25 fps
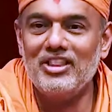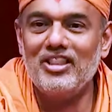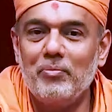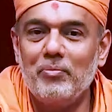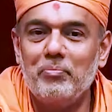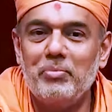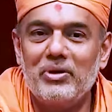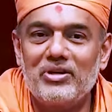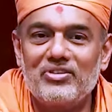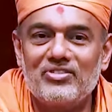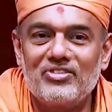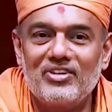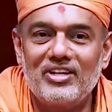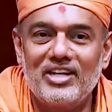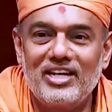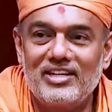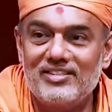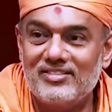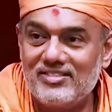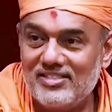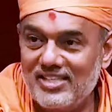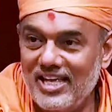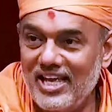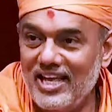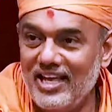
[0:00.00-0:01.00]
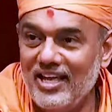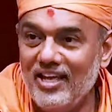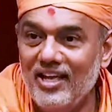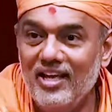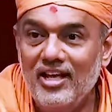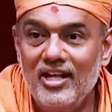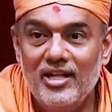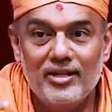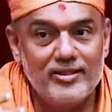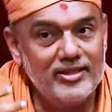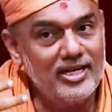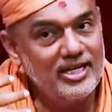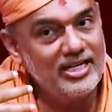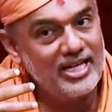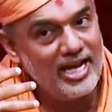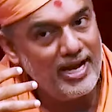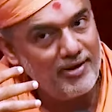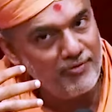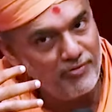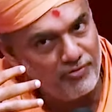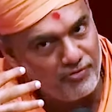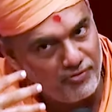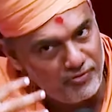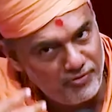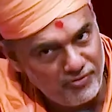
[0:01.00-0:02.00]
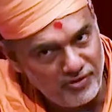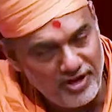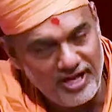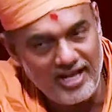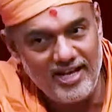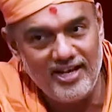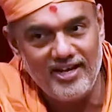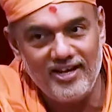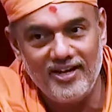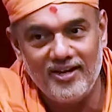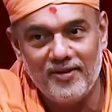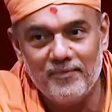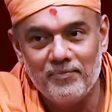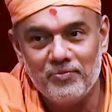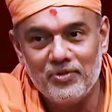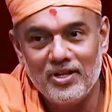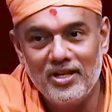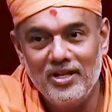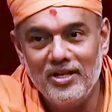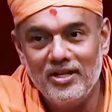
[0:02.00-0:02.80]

the person and say that I feel